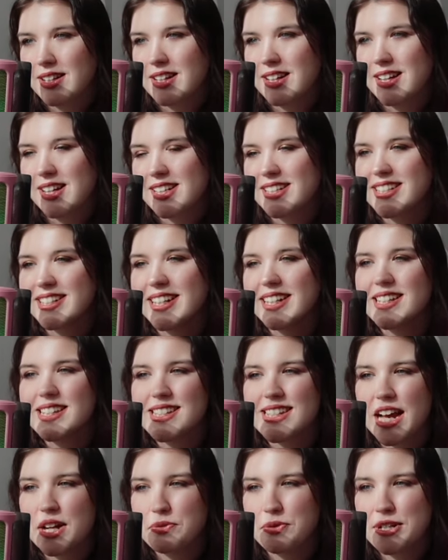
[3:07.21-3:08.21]
To get
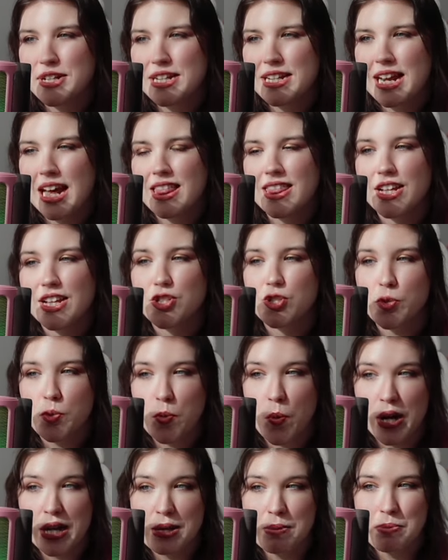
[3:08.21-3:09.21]
Cyrene and then
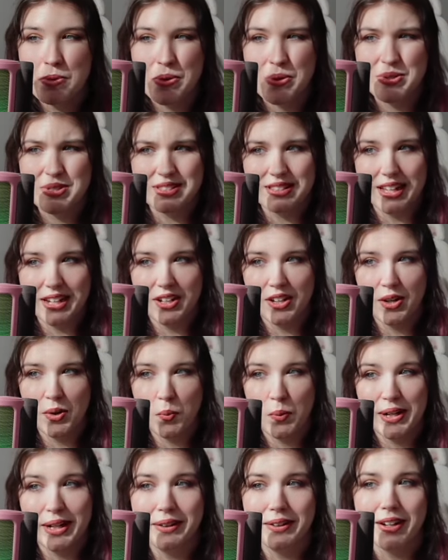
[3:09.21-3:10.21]
20 pulls later win
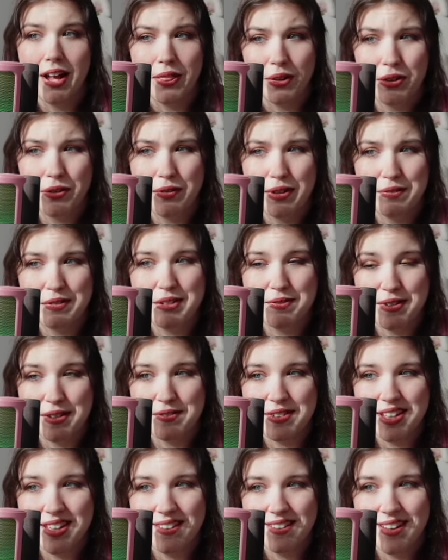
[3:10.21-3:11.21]
another 50-50,
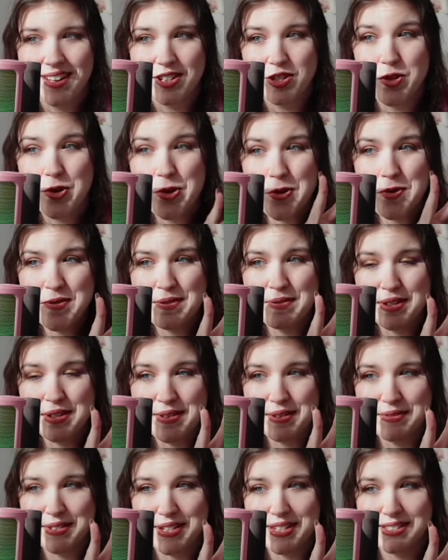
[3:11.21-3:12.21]
two
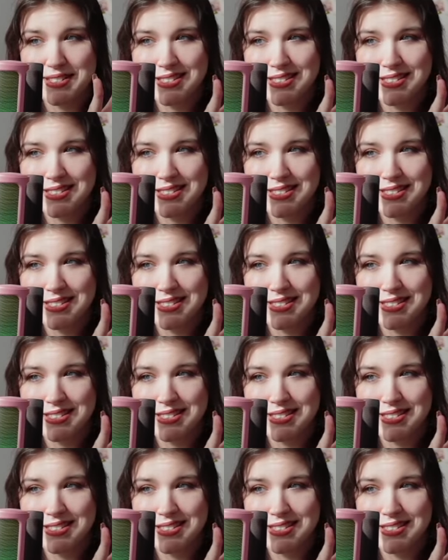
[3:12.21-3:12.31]
50-50s.